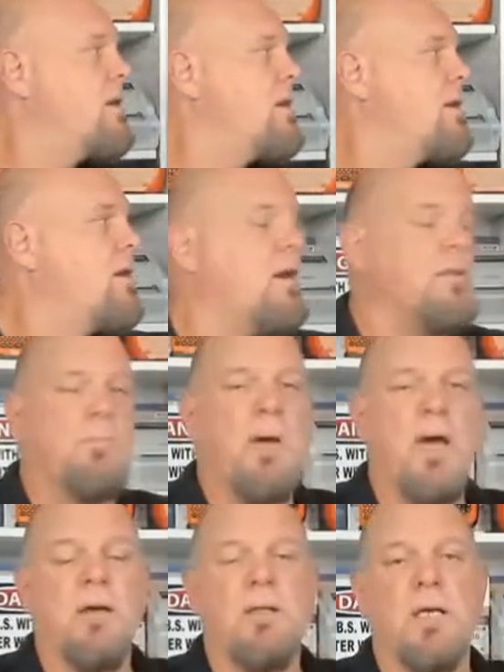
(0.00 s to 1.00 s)
on the back of
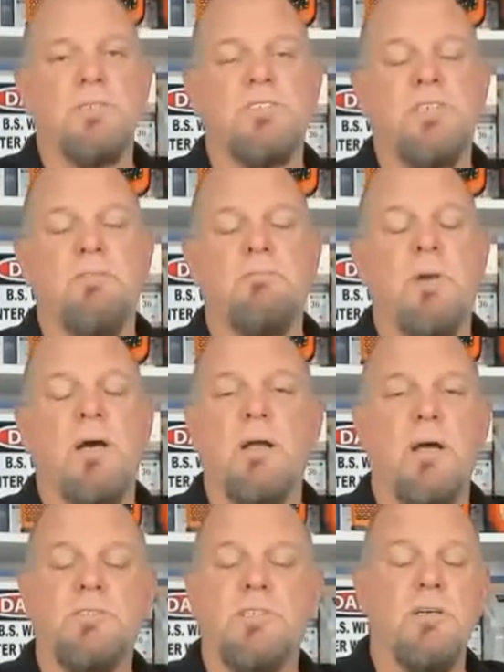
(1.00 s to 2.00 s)
that
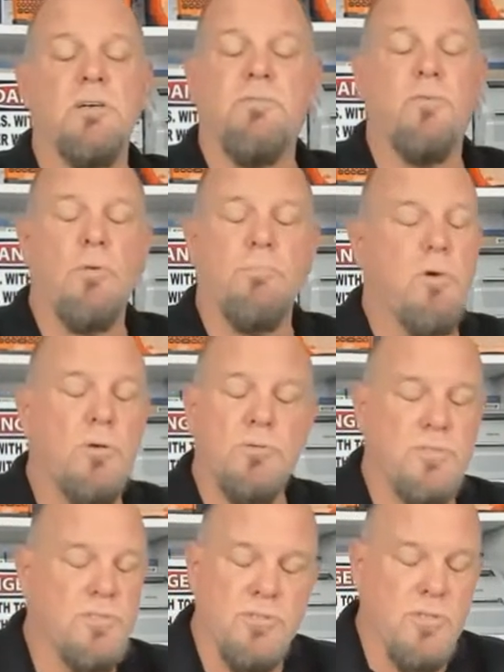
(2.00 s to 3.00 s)
7x19 or 4-post, a
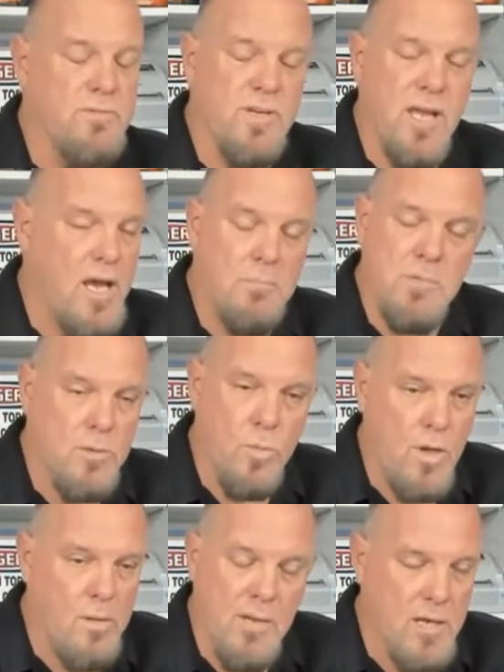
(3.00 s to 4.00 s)
server cabinet or wall
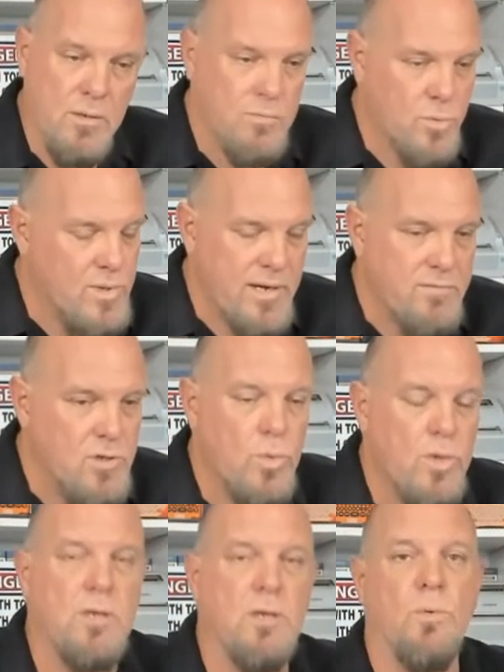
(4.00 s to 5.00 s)
mount or whatever you're
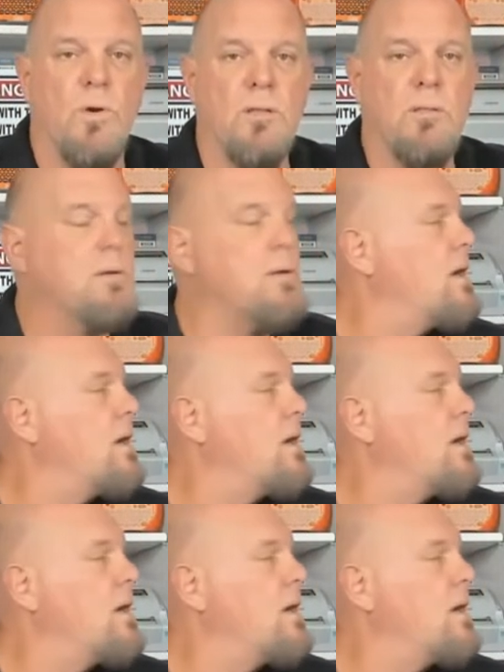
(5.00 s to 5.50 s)
working with, right?